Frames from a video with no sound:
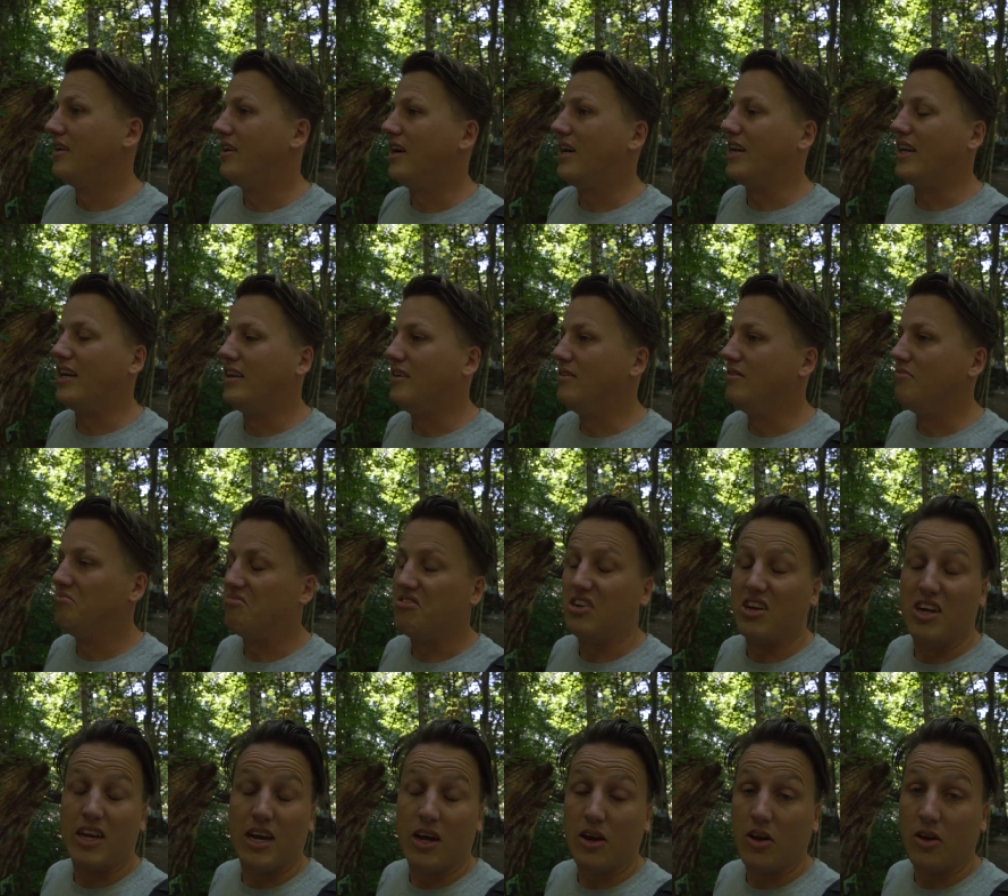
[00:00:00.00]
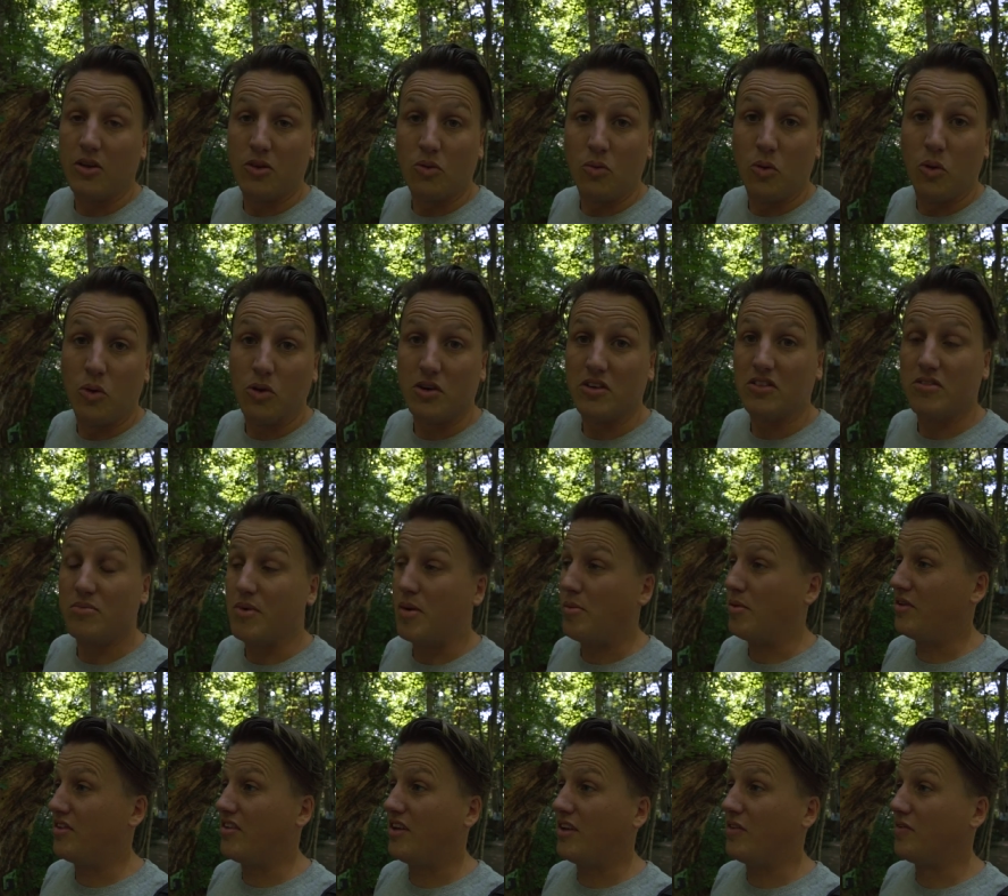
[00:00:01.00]
I don't know, don't know how long the walk is,
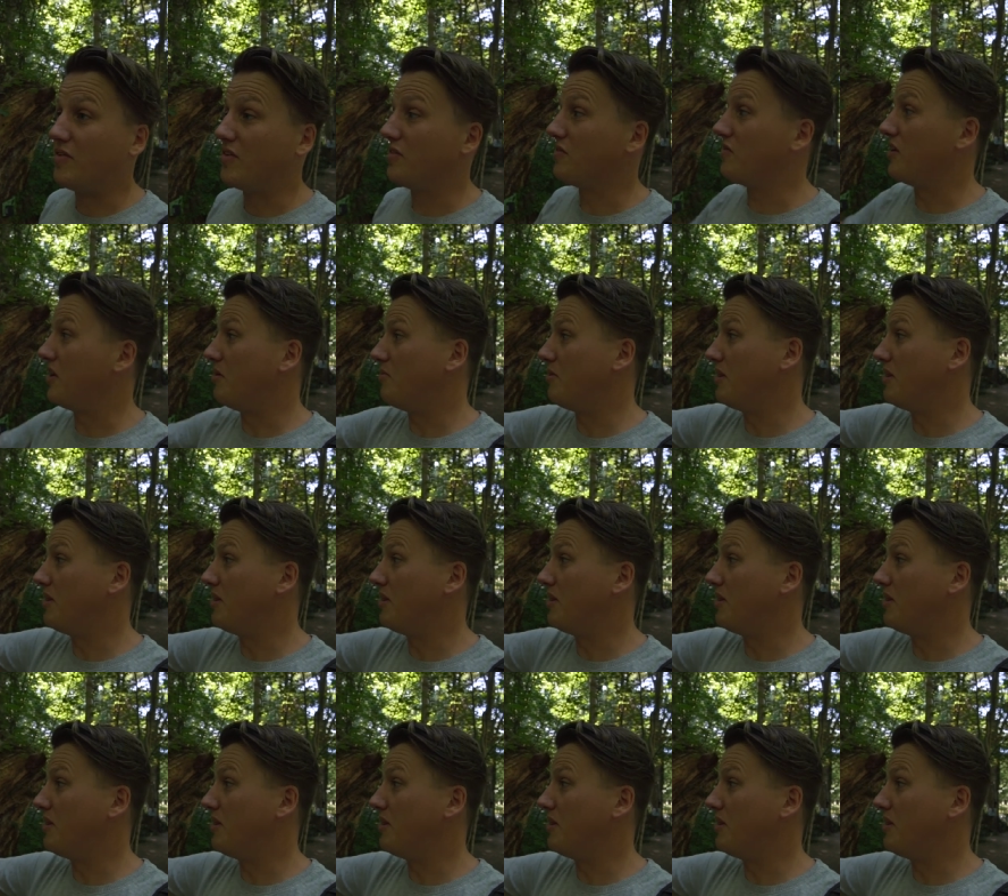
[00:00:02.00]
maybe 10, 15